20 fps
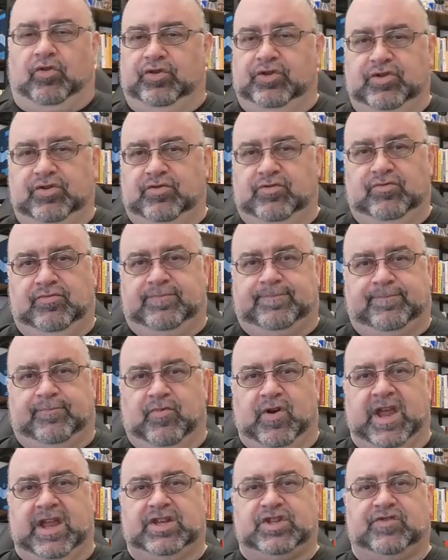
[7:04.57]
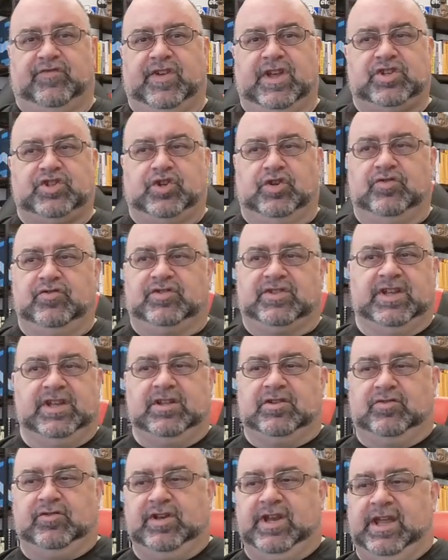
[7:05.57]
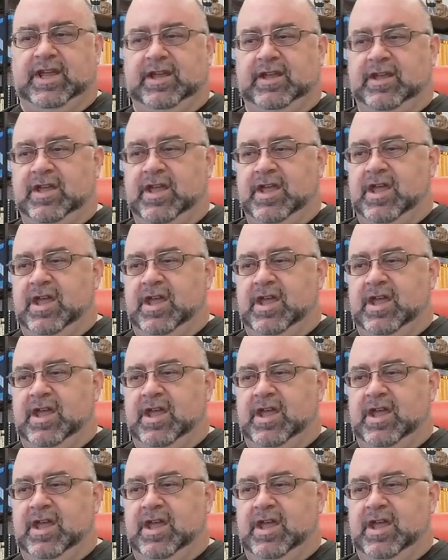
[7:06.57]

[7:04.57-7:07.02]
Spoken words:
new range of issues, including